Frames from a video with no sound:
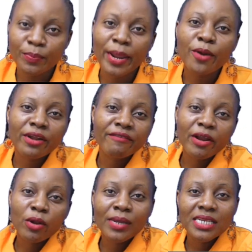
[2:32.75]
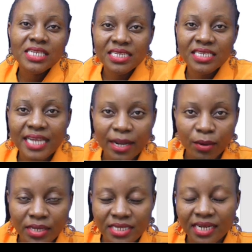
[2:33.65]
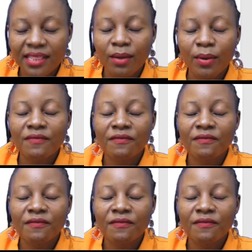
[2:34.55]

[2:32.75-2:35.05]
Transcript: Micro environment is internal, is another word